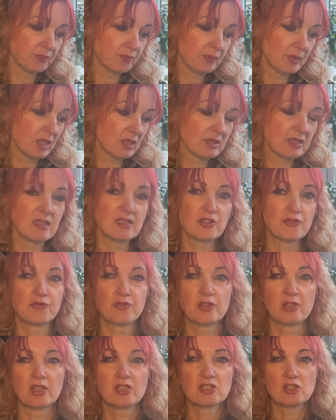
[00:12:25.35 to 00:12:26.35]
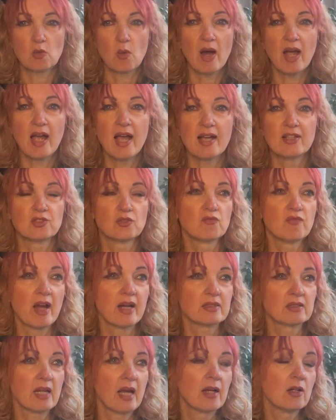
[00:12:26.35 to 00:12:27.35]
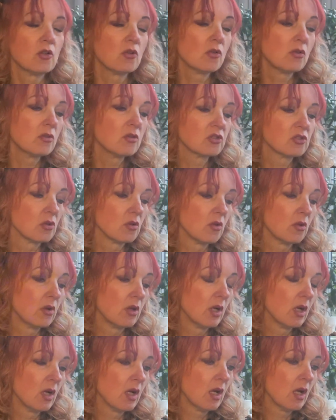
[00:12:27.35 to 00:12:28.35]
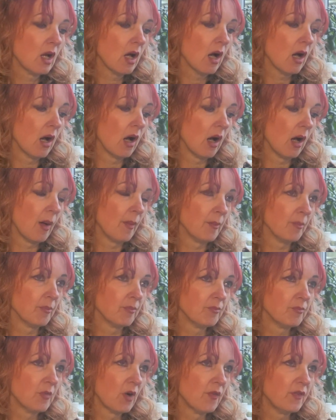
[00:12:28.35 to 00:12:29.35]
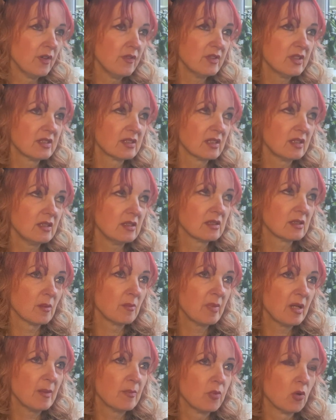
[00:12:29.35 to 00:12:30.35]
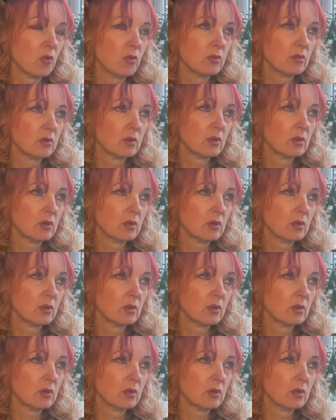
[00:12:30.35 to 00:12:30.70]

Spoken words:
like I said, different like squares or rectangles, or I've even seen some people